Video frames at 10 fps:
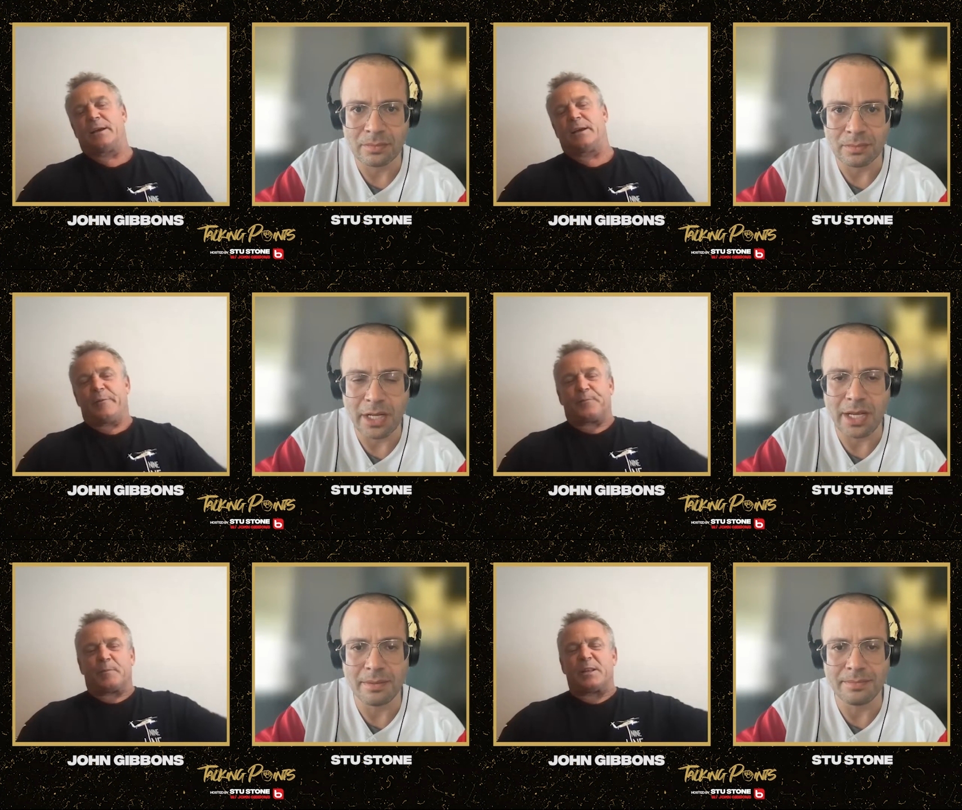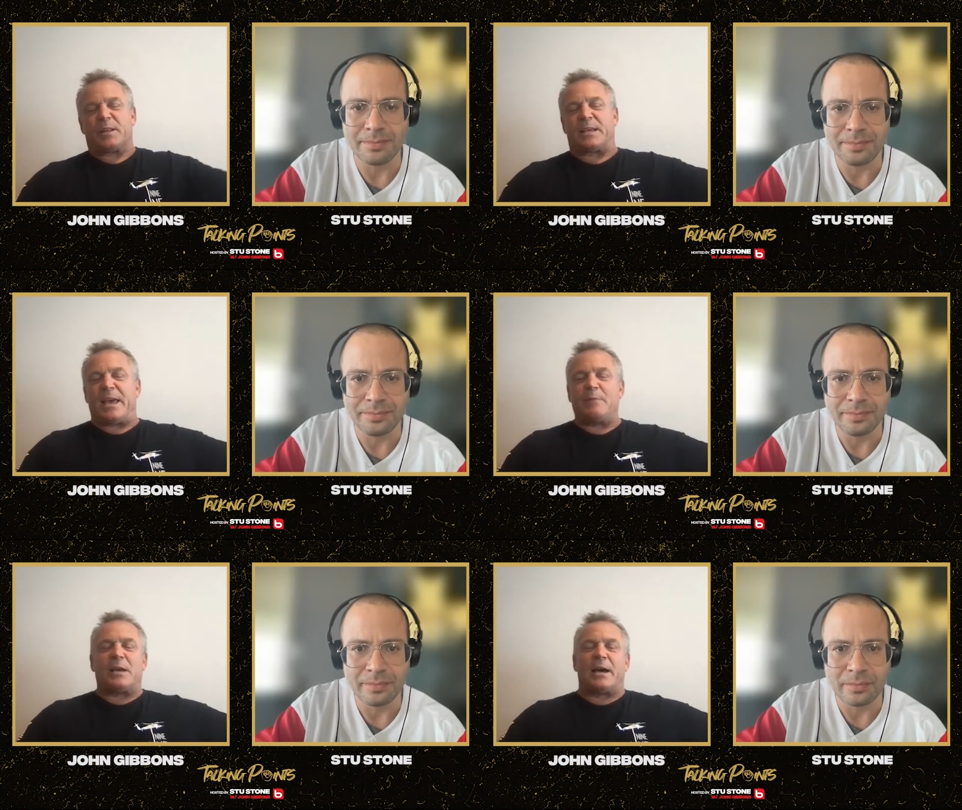Speaker 1: Yeah. But the
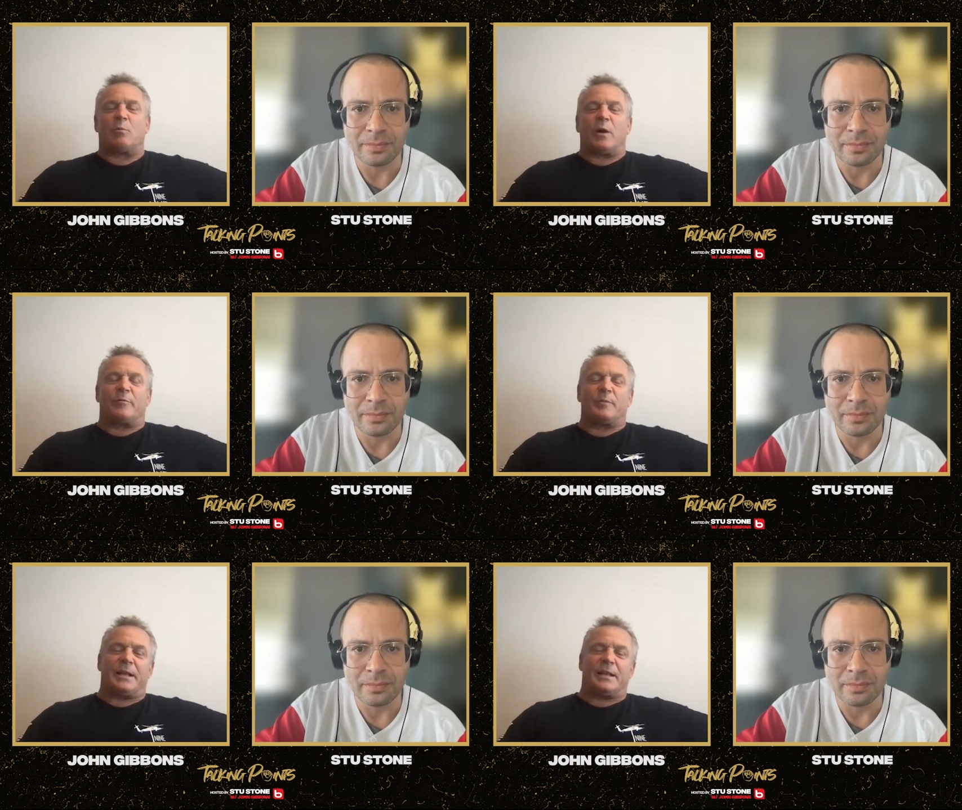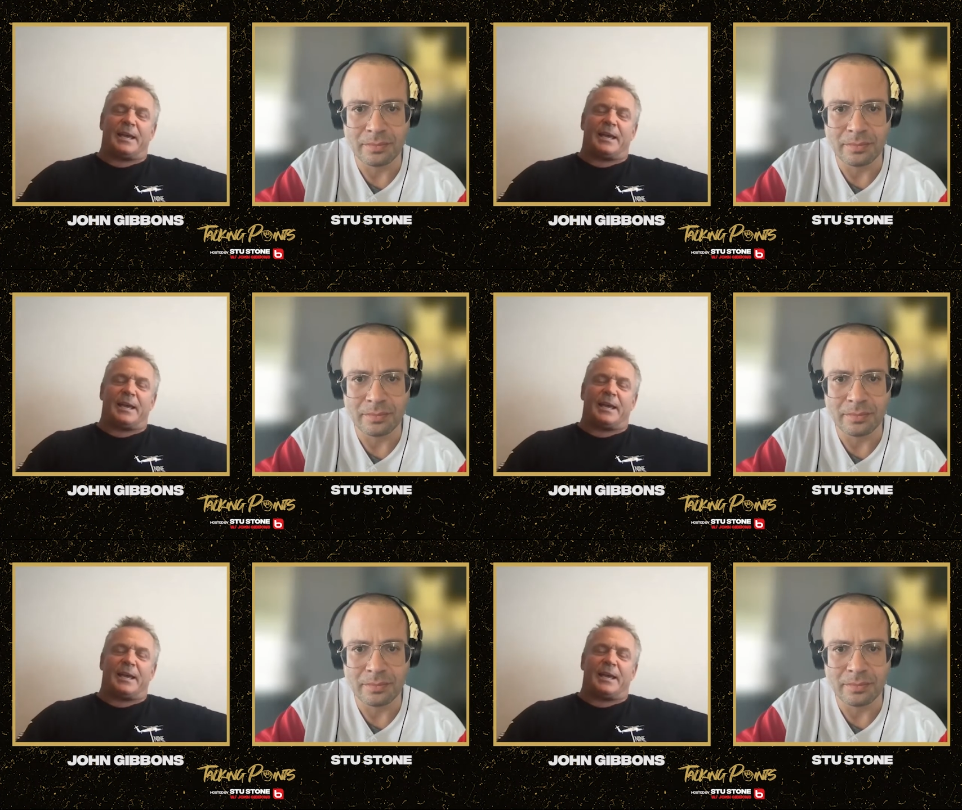game's gotten away from that. The